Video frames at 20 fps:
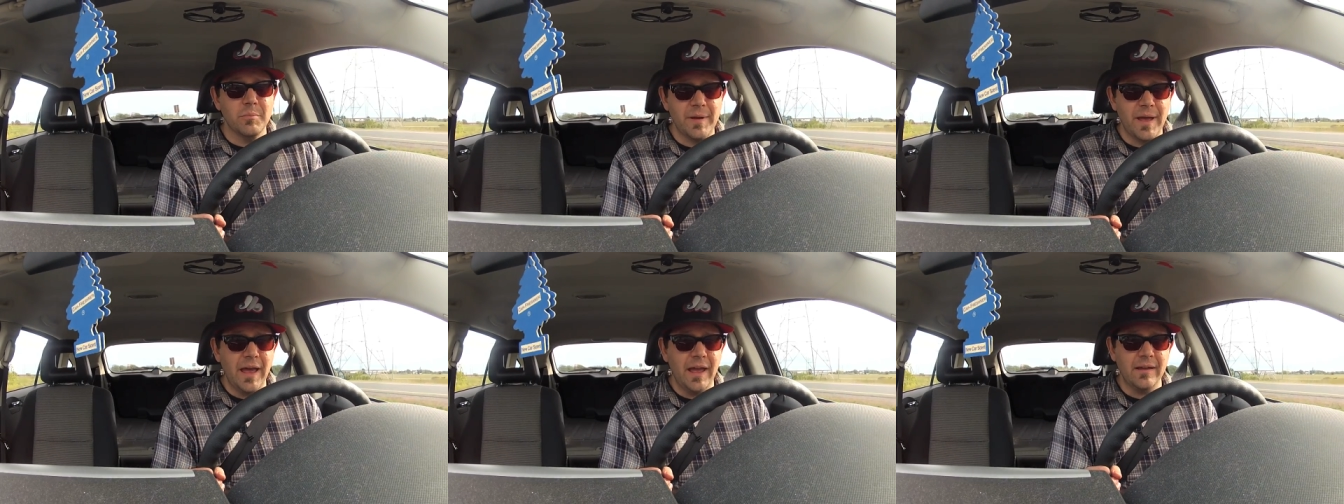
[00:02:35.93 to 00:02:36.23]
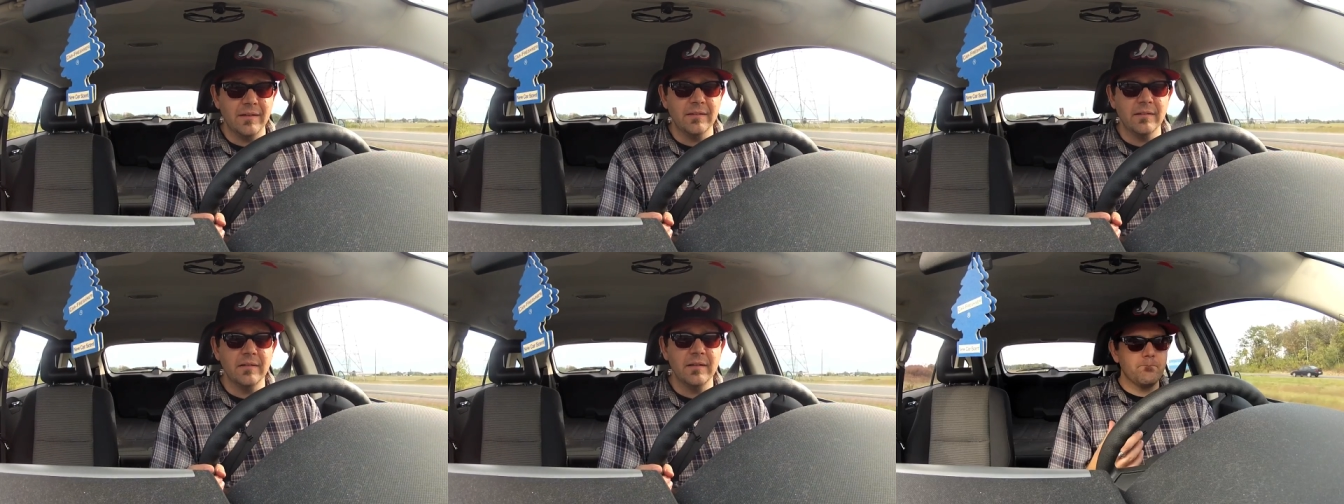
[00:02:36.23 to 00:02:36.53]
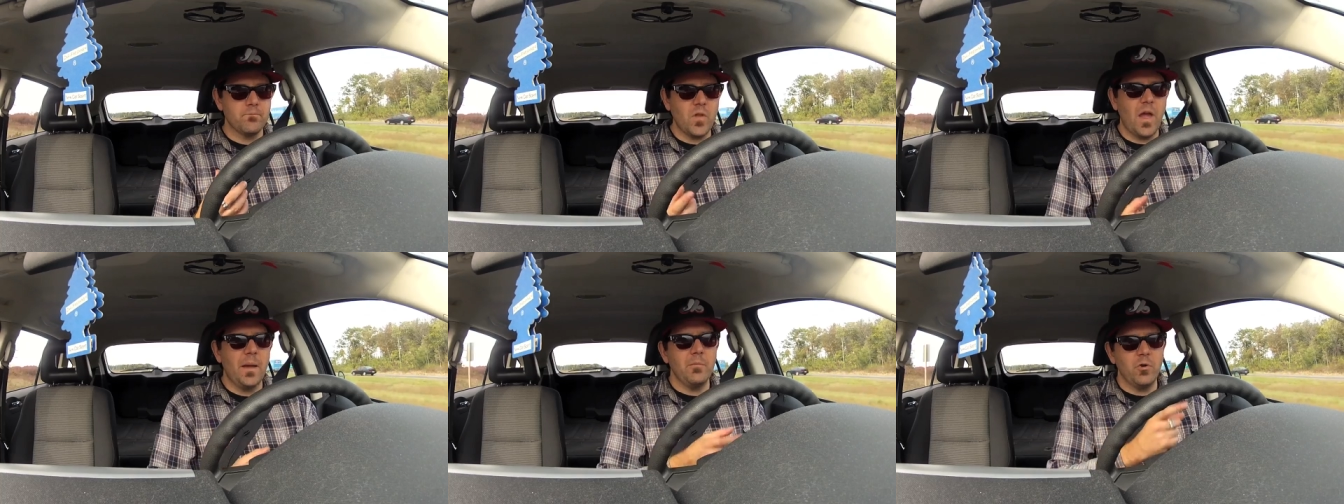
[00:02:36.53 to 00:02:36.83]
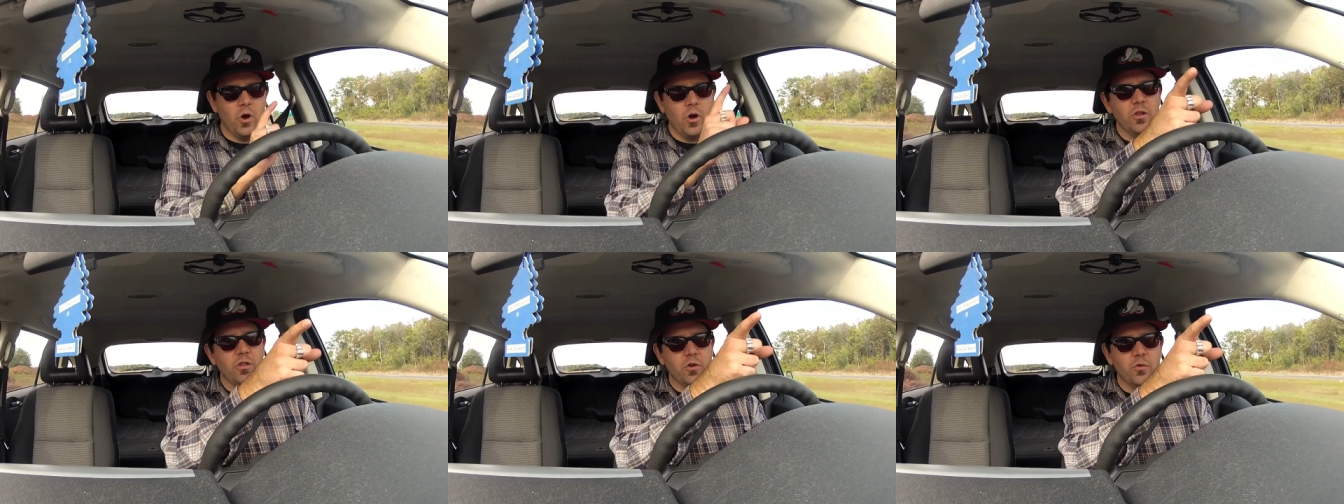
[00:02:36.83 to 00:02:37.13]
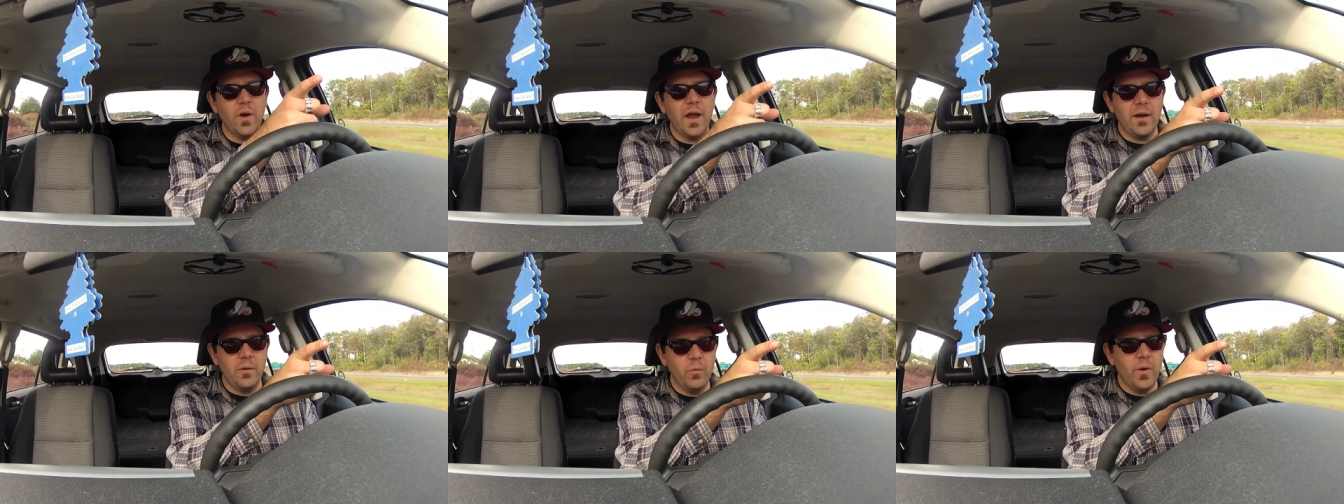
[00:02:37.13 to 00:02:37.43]
bad. I'm going the
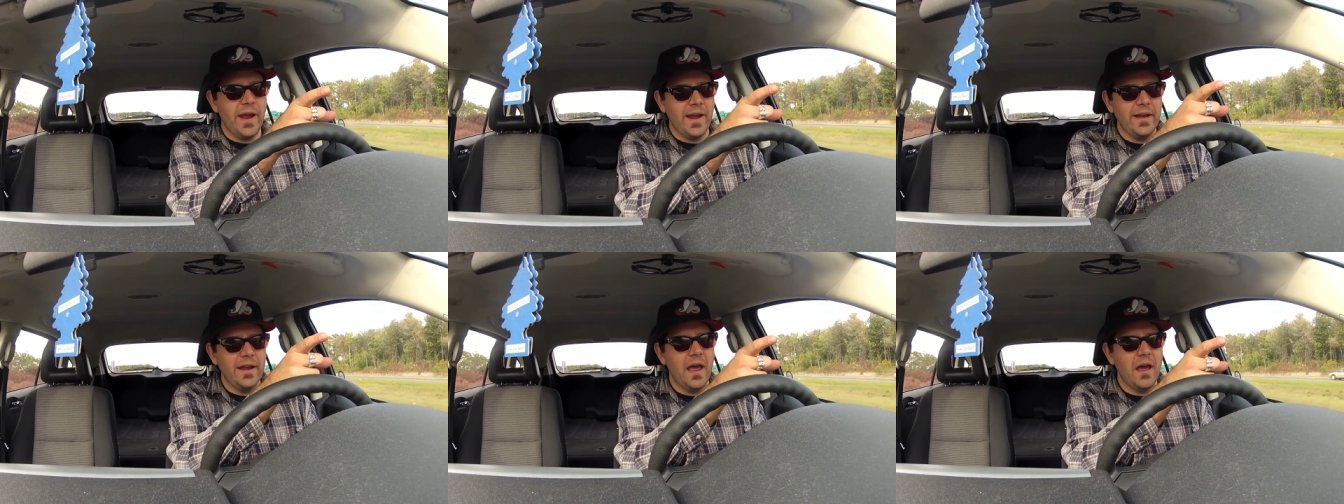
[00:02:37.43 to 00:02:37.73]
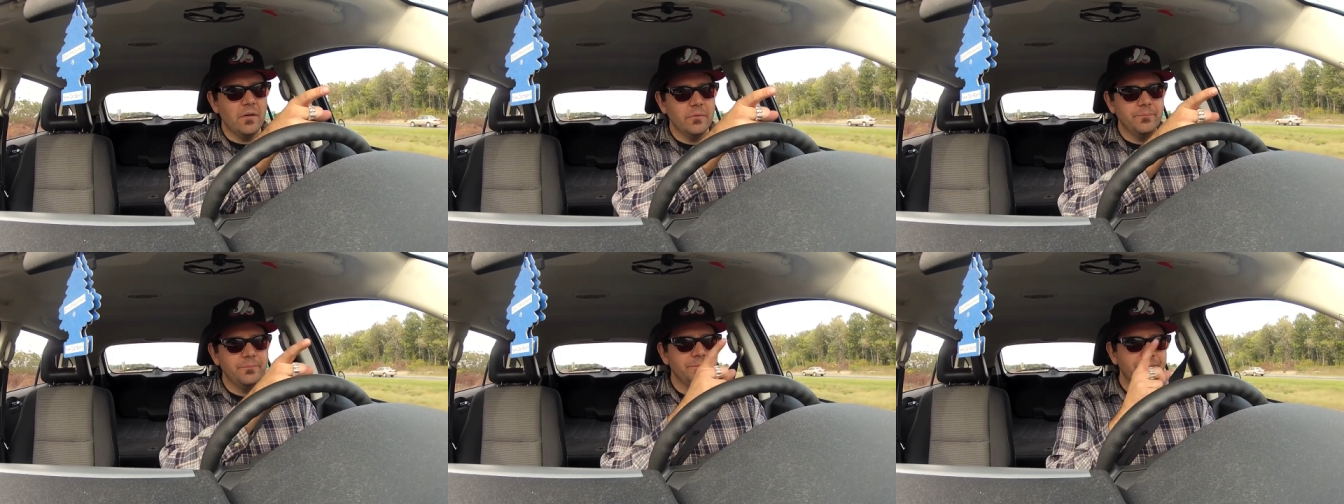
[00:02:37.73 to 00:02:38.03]
right way now.